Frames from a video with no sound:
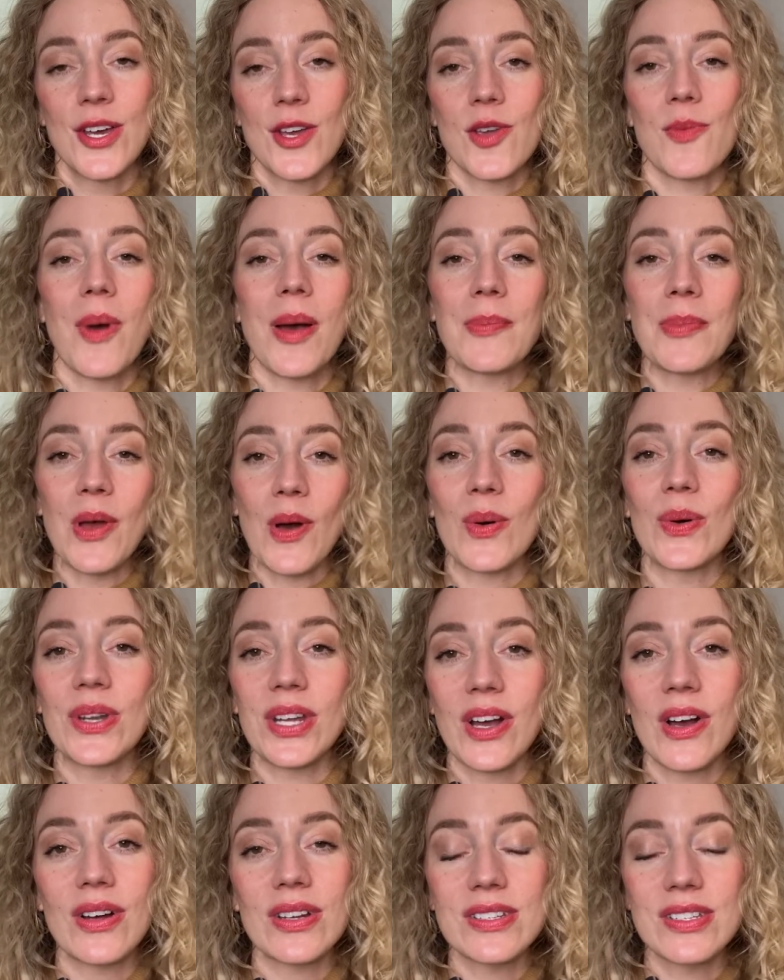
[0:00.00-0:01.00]
You might be
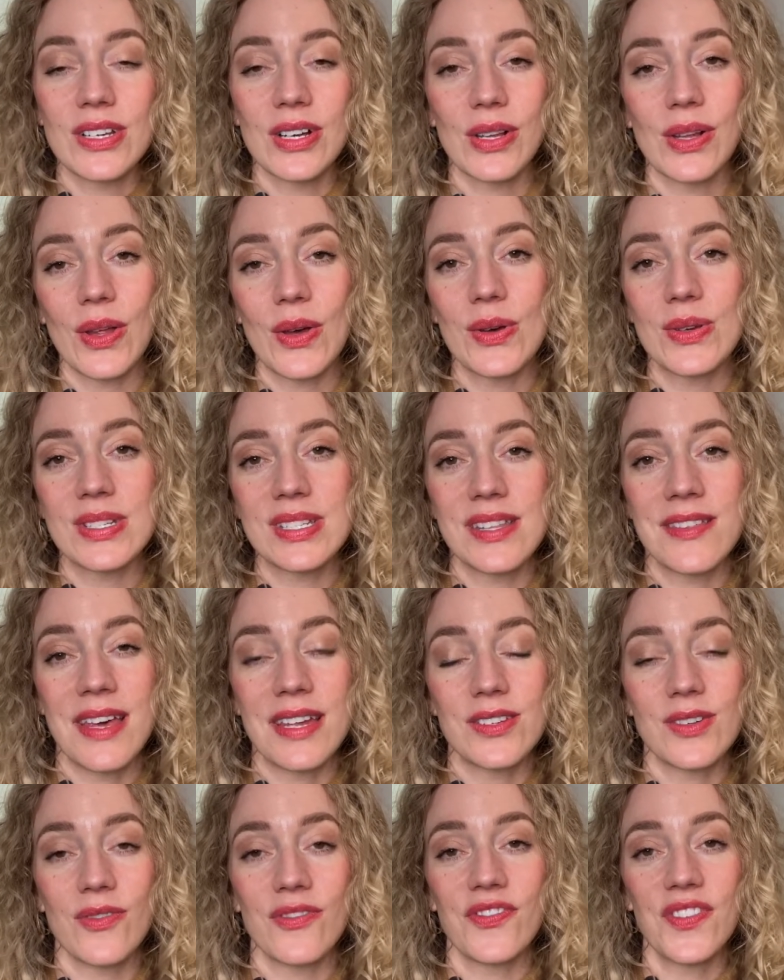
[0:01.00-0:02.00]
holding on to clothes
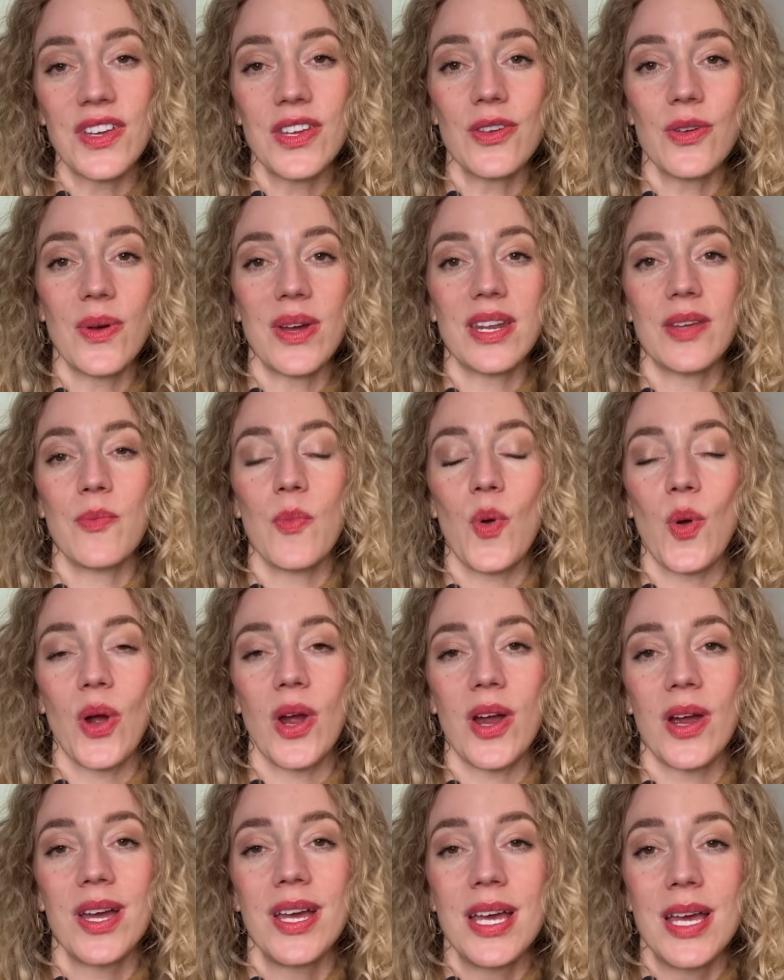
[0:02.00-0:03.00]
that don't fit you
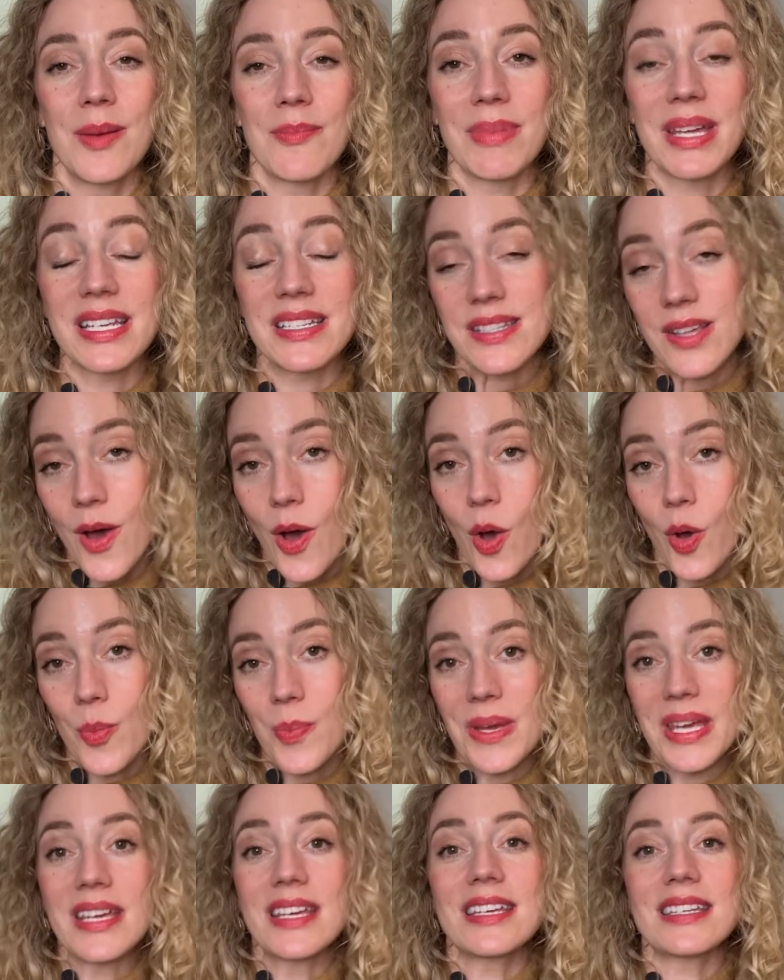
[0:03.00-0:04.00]
anymore because the
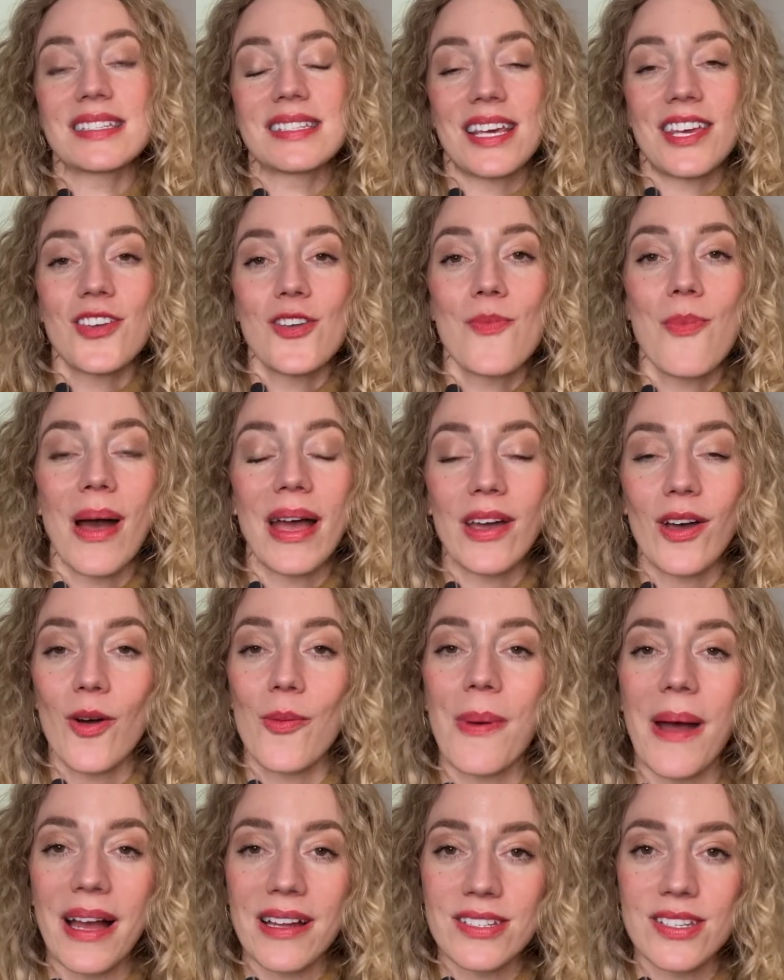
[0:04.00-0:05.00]
hope is that you might go
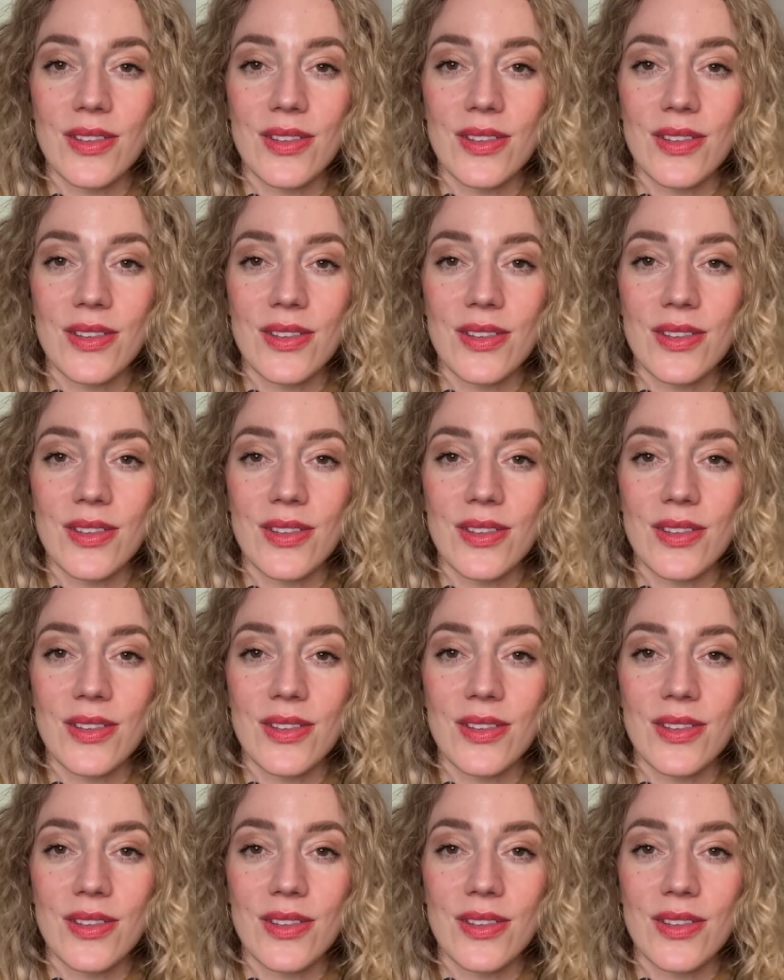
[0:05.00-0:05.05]
back to